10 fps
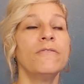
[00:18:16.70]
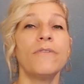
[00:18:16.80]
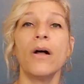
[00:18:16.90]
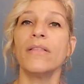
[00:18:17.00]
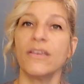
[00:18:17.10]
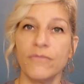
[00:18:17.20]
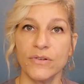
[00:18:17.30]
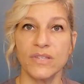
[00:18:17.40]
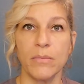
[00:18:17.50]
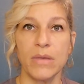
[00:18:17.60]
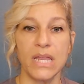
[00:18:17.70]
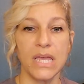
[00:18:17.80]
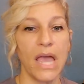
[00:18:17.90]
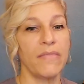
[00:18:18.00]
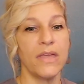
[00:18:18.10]
falling for
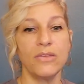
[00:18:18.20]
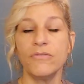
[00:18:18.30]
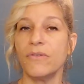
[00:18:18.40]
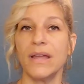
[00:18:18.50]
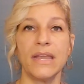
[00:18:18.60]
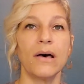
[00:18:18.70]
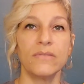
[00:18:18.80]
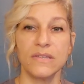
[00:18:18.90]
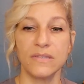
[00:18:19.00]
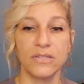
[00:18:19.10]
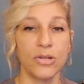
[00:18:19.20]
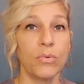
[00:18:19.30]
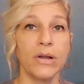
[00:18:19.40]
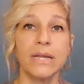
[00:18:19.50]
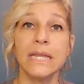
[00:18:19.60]
somebody and then you find out this is
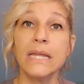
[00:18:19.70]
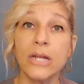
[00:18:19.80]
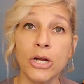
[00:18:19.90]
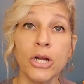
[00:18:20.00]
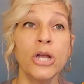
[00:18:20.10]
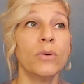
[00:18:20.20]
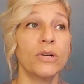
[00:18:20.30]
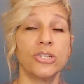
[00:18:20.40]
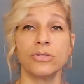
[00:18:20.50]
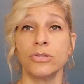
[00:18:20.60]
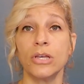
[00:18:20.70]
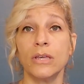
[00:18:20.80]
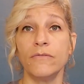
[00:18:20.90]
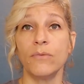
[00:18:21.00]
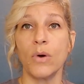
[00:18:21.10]
nowhere near what you're
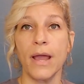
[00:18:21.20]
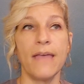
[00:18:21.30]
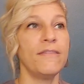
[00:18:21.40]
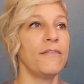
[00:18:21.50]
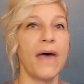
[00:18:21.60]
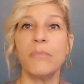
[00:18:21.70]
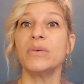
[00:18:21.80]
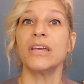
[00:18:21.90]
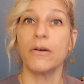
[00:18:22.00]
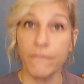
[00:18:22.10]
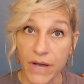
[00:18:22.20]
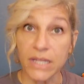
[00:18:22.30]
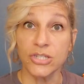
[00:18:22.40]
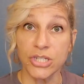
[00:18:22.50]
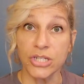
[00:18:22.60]
looking for, and then that being a
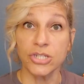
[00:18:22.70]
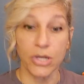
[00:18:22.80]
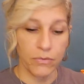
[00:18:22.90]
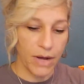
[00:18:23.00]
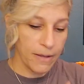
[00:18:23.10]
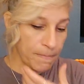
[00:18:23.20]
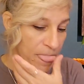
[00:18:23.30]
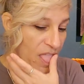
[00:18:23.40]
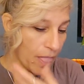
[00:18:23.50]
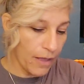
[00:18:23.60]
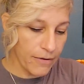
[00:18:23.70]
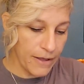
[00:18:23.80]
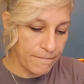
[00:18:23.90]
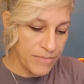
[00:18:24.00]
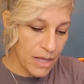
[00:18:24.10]
fucking shit show, right? All
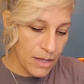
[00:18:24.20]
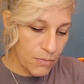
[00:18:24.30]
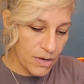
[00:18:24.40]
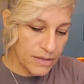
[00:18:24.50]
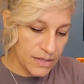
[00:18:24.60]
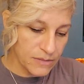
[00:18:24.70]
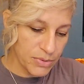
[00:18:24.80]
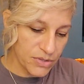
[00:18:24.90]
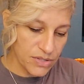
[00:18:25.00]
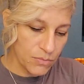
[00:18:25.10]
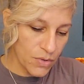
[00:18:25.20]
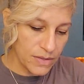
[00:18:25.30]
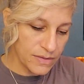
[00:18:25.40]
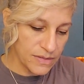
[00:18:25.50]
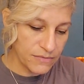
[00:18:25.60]
right. What this person
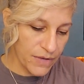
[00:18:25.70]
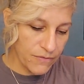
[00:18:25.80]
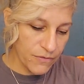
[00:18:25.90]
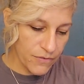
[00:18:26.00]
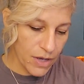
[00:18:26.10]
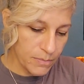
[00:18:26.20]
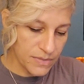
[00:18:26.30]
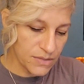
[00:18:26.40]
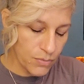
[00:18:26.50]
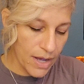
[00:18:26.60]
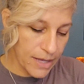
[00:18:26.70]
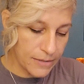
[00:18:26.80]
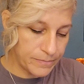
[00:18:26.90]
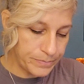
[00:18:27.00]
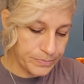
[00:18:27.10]
wants, Five of Cups. Why?